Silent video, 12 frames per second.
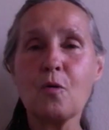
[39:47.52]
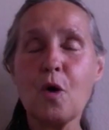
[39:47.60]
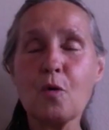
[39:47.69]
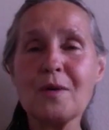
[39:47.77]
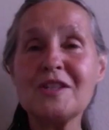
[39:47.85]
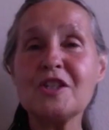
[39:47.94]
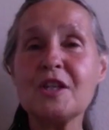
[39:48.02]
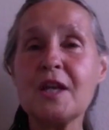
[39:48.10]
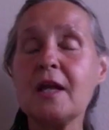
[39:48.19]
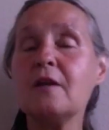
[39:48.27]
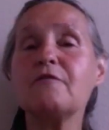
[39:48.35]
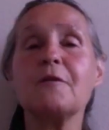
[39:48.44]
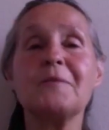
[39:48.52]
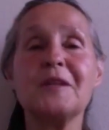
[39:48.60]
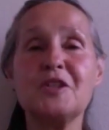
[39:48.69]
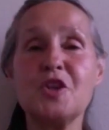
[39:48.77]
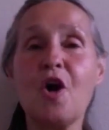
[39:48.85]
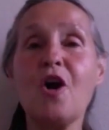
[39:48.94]
originated from
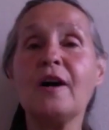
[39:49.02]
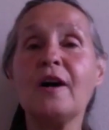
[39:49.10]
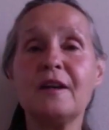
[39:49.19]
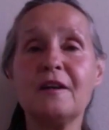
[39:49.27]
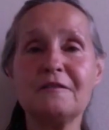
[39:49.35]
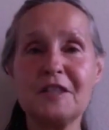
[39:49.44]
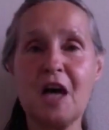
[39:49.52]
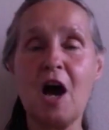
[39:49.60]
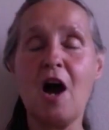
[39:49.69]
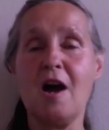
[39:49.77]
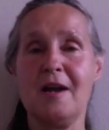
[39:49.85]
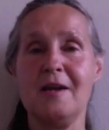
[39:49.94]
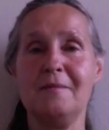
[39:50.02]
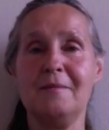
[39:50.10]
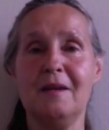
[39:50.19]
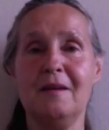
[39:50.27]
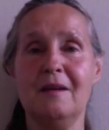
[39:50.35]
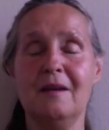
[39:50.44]
the dawn of time.
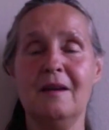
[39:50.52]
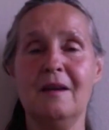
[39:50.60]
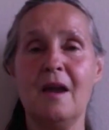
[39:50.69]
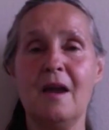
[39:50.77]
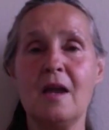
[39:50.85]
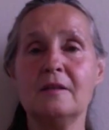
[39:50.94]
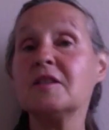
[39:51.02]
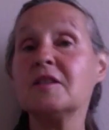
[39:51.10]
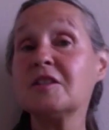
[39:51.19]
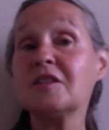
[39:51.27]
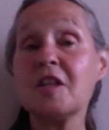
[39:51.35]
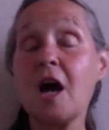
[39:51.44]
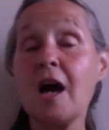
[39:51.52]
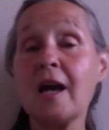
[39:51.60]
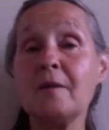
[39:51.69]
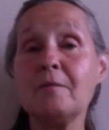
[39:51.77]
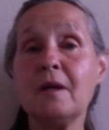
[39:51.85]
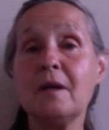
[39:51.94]
And since
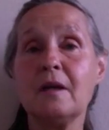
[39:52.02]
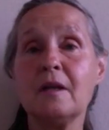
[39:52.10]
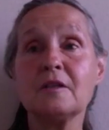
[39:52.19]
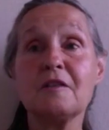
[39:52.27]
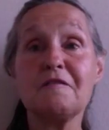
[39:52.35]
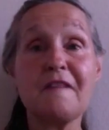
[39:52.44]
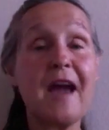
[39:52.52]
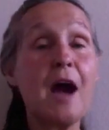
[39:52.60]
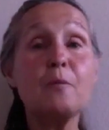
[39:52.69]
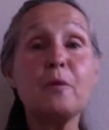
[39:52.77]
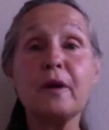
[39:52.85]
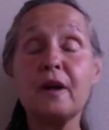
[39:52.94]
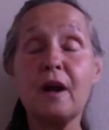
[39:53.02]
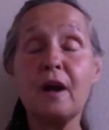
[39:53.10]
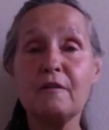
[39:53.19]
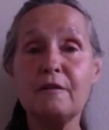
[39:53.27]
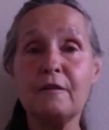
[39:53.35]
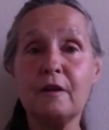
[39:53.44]
time is a fabric
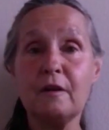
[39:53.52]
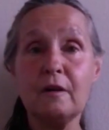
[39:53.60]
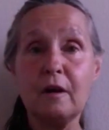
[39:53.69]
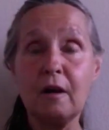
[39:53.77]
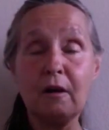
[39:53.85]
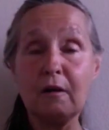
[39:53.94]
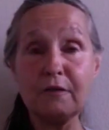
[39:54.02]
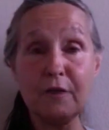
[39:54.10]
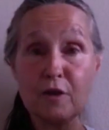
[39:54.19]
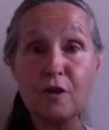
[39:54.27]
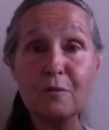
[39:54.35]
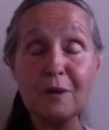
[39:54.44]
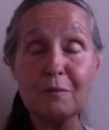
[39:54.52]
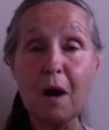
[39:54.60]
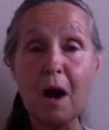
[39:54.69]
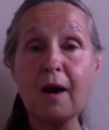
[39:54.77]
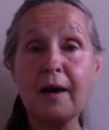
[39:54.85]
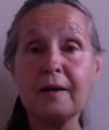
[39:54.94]
of the human
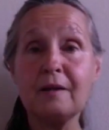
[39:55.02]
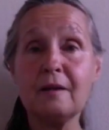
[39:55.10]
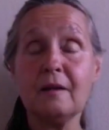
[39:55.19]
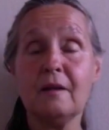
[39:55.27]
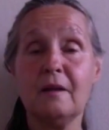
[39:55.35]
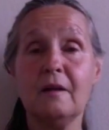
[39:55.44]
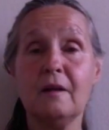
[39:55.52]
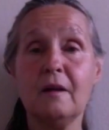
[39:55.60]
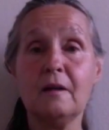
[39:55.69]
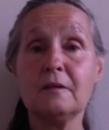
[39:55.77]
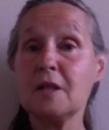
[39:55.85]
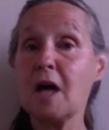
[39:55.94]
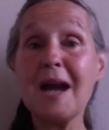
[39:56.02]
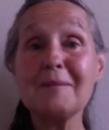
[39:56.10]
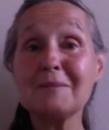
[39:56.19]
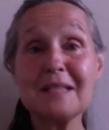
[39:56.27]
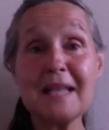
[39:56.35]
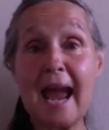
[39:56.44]
mind,
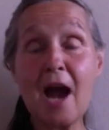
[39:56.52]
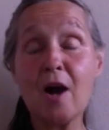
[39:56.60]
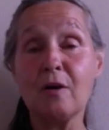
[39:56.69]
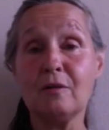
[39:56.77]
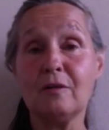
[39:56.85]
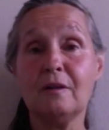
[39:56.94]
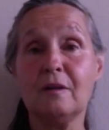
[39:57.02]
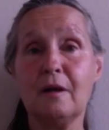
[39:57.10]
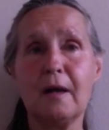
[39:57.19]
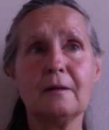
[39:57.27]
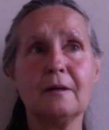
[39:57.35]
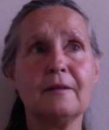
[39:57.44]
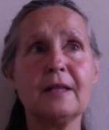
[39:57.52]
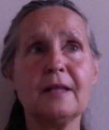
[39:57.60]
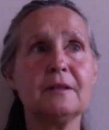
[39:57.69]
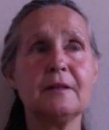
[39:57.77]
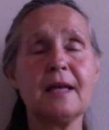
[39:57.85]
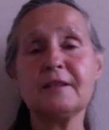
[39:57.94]
time's now.
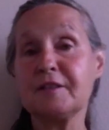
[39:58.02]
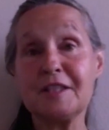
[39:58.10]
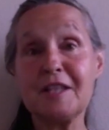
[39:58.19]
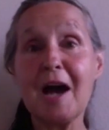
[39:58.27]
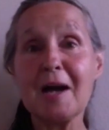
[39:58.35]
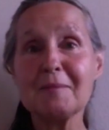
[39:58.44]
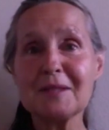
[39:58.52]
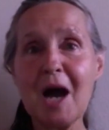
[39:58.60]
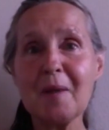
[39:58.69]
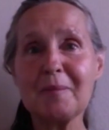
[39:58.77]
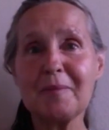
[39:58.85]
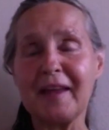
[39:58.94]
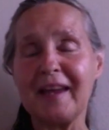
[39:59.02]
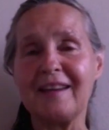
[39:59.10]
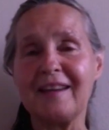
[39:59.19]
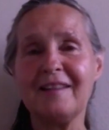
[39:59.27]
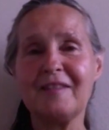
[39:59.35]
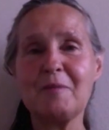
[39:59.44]
That's the time's up
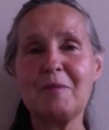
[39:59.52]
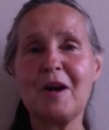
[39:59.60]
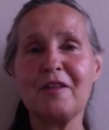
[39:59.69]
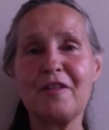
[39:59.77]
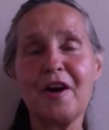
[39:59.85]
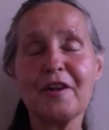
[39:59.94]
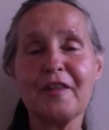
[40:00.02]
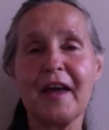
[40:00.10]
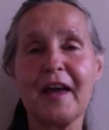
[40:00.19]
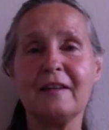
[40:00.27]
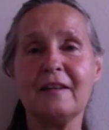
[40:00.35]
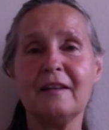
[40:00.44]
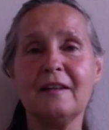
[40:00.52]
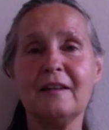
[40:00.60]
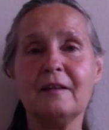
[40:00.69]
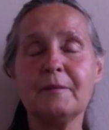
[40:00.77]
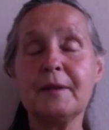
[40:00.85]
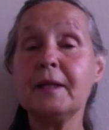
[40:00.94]
thing. They probably thought of that.
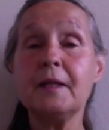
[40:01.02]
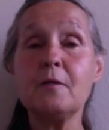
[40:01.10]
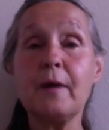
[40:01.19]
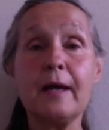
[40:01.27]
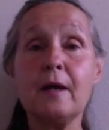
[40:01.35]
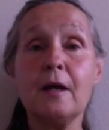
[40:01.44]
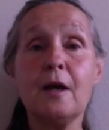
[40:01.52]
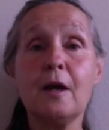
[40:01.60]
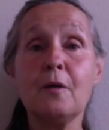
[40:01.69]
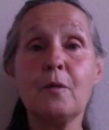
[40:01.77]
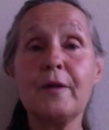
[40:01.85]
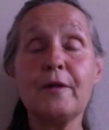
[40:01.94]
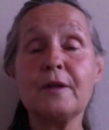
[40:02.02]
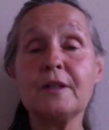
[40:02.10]
But anyway, whether